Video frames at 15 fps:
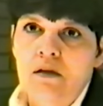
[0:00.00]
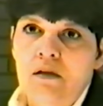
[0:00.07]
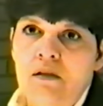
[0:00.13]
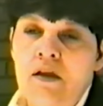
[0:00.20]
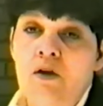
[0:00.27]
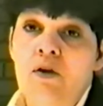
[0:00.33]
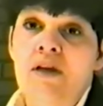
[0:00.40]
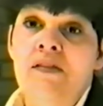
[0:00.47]

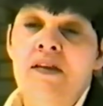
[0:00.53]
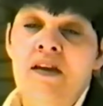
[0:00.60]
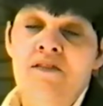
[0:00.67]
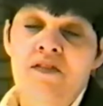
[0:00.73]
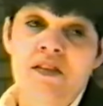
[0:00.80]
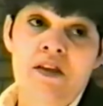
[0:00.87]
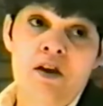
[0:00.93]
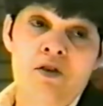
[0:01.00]

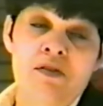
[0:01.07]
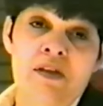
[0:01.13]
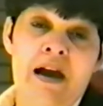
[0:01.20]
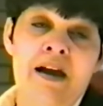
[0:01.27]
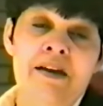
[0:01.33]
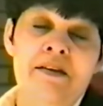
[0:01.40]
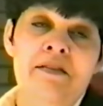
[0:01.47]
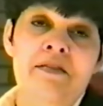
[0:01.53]
If
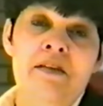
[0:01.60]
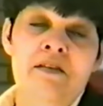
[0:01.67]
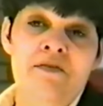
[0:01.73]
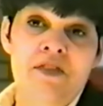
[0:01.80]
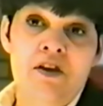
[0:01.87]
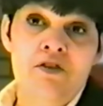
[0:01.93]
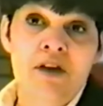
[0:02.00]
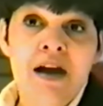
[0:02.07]

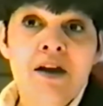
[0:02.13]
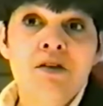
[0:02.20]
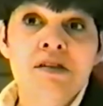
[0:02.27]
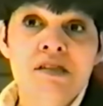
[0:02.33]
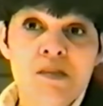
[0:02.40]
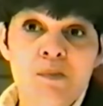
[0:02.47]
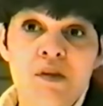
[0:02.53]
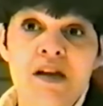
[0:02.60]
they're not on
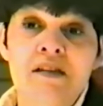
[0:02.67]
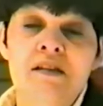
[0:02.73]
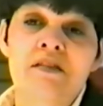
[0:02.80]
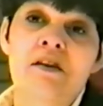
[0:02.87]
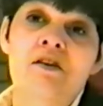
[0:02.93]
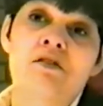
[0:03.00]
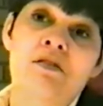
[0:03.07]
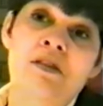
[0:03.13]
display, then
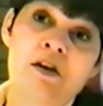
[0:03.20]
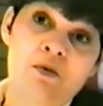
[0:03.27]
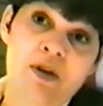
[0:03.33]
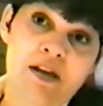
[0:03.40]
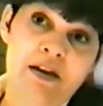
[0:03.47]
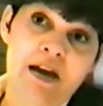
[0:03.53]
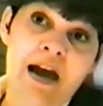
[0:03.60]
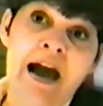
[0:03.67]
they're
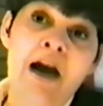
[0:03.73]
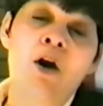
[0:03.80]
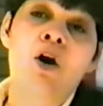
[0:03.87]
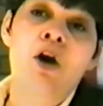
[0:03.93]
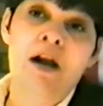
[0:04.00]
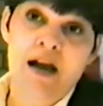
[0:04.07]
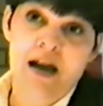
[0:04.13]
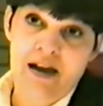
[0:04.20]
in our
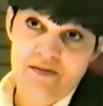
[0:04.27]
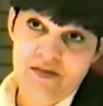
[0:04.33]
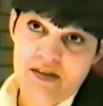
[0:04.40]
archives.